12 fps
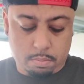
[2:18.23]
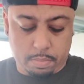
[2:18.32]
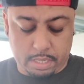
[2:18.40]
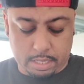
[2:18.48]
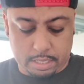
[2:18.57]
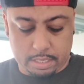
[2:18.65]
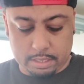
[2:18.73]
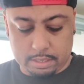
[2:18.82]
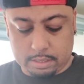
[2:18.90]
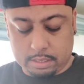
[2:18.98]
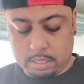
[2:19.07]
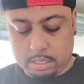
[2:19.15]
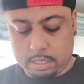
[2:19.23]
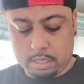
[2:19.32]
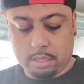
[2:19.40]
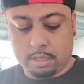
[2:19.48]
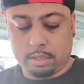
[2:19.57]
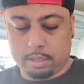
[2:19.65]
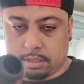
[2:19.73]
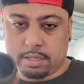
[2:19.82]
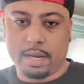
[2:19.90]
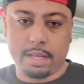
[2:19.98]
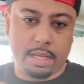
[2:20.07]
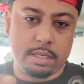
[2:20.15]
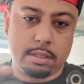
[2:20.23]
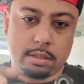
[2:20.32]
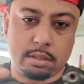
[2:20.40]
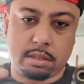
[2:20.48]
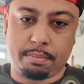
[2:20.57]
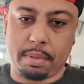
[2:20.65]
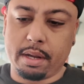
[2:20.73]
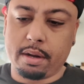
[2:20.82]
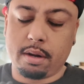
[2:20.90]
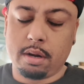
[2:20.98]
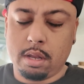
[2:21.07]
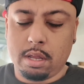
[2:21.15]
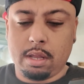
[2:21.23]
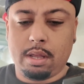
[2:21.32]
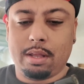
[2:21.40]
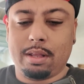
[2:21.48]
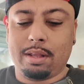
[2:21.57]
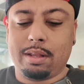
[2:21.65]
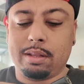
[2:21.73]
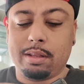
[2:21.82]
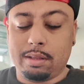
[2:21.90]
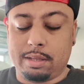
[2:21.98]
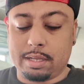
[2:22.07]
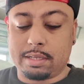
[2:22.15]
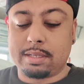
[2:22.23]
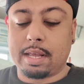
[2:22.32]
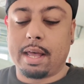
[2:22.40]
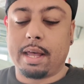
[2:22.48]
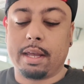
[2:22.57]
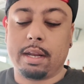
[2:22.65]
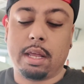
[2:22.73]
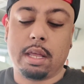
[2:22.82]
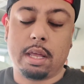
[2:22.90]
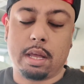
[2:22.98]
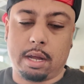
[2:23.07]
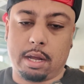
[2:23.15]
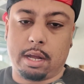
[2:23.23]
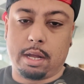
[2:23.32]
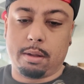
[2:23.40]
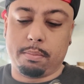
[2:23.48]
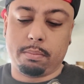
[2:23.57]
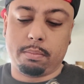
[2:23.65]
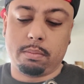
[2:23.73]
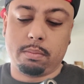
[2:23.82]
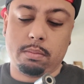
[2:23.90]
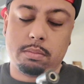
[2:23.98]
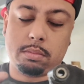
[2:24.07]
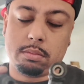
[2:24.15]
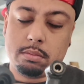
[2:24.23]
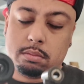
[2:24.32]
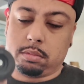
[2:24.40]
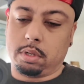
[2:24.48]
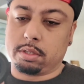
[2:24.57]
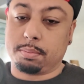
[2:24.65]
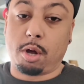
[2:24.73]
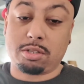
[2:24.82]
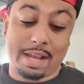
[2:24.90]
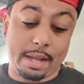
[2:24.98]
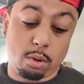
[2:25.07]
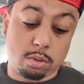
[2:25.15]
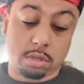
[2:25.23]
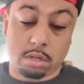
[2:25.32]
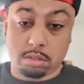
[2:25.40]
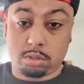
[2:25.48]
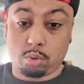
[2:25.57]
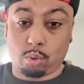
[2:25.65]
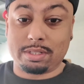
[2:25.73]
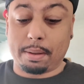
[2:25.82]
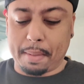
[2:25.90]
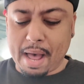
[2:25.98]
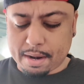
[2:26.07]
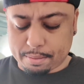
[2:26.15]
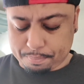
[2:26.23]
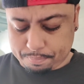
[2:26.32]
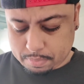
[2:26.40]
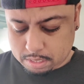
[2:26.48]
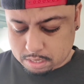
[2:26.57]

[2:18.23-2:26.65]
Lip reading: because this side, yes, is bigger. This side, the small side goes towards the bottom.